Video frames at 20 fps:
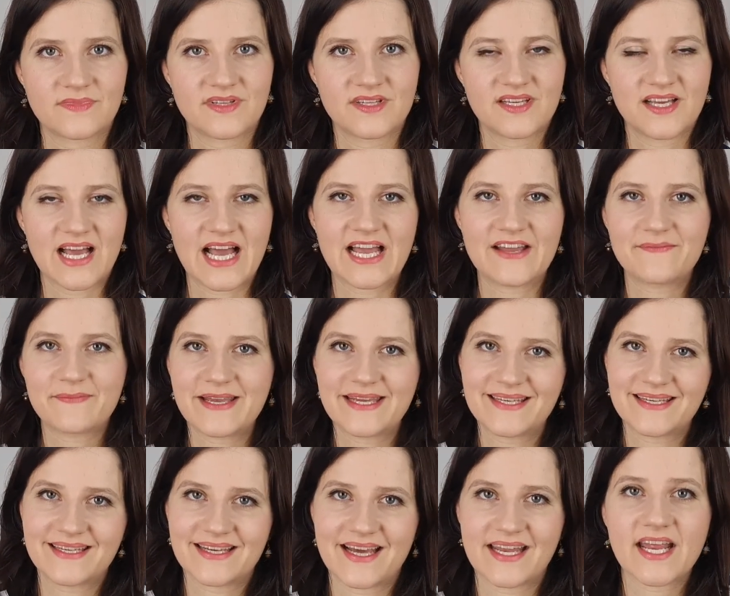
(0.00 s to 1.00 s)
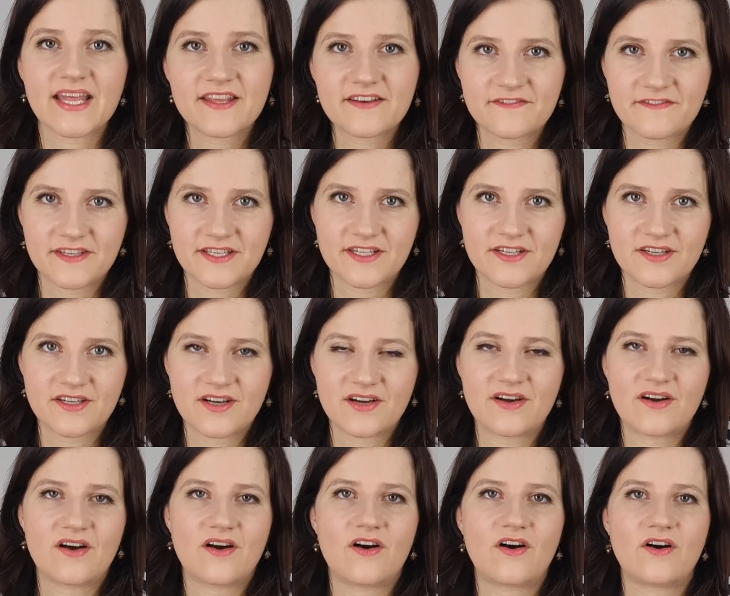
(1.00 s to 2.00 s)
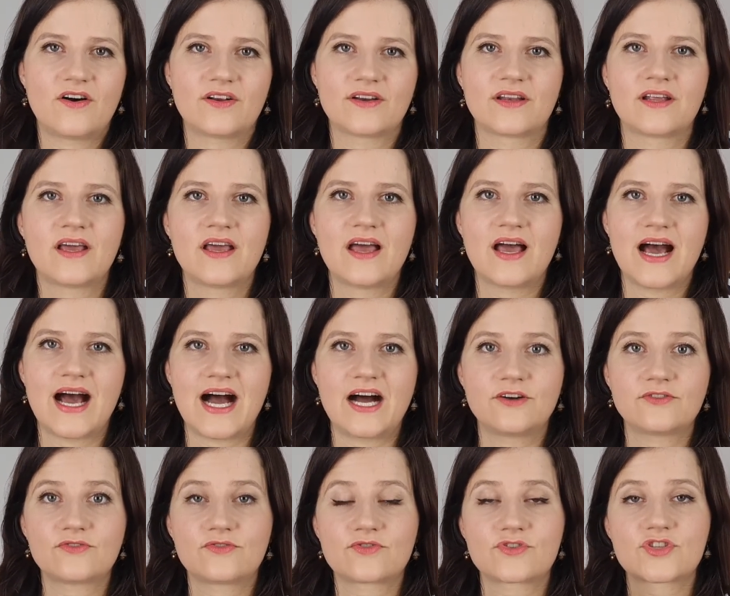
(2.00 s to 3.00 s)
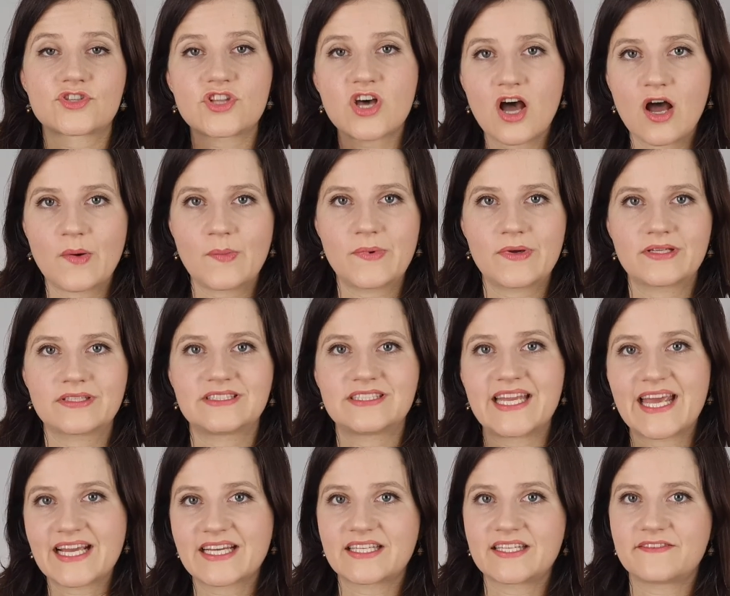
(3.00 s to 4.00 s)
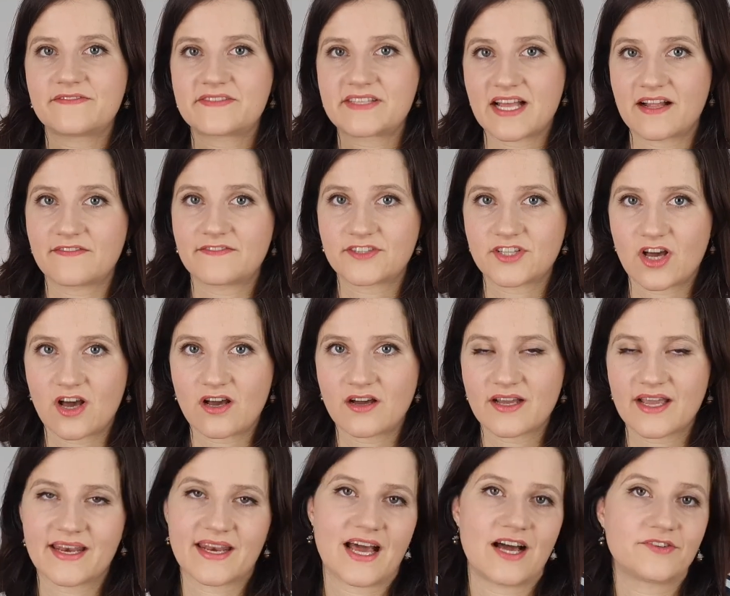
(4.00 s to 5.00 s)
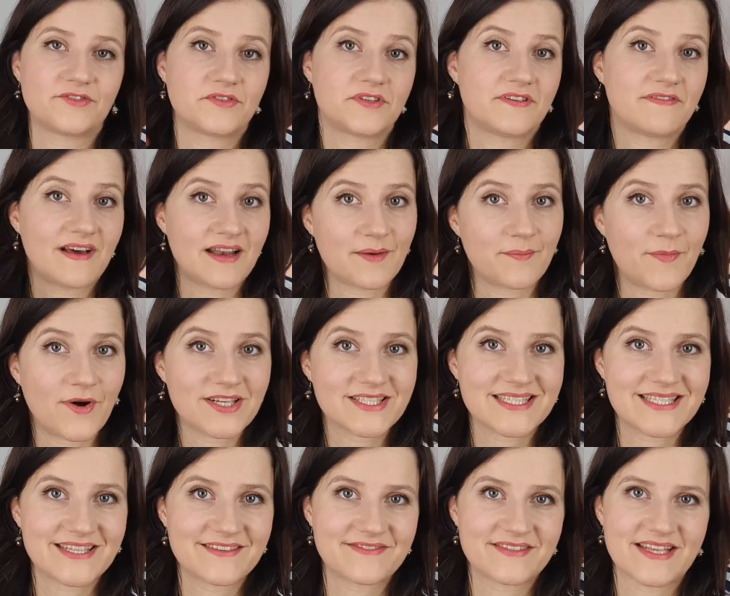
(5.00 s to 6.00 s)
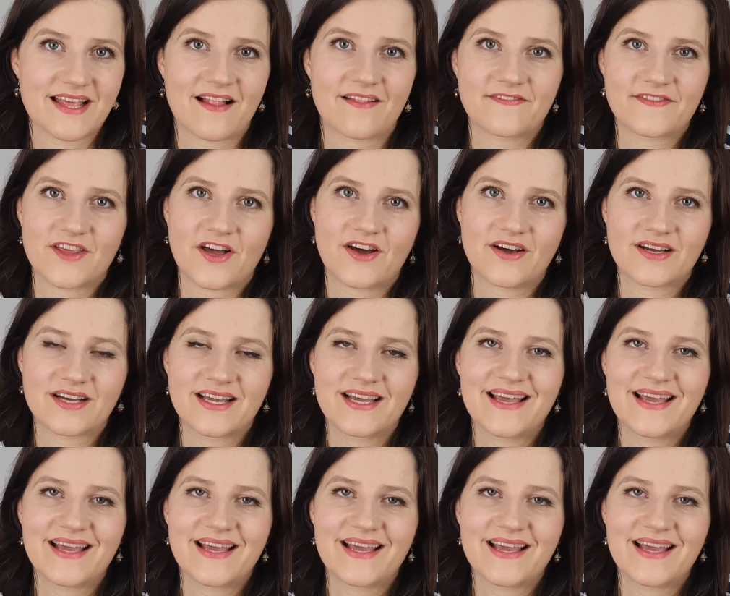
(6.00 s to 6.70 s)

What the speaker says: I've made another video on how to stop the negative self-talk and how to develop positive self-talk.